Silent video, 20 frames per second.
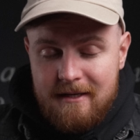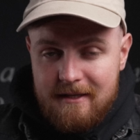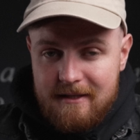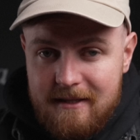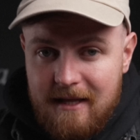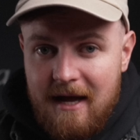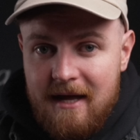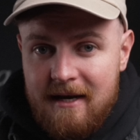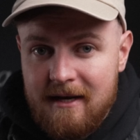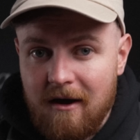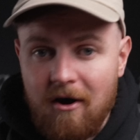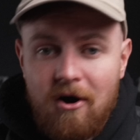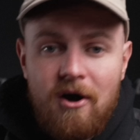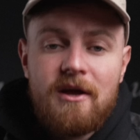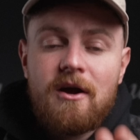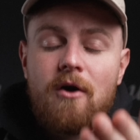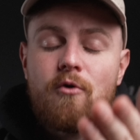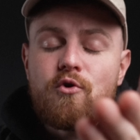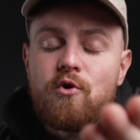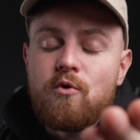Dan, I
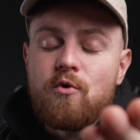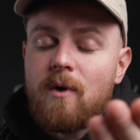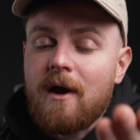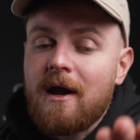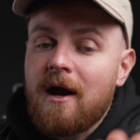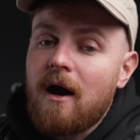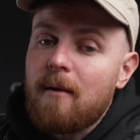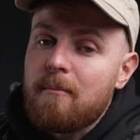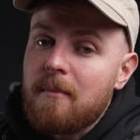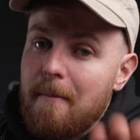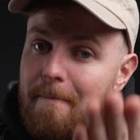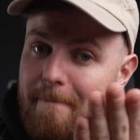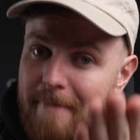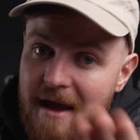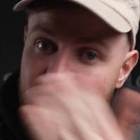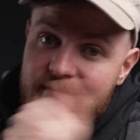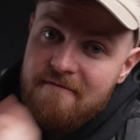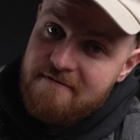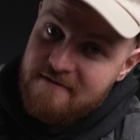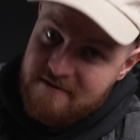owe you a couple of
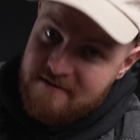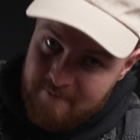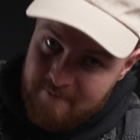bevs,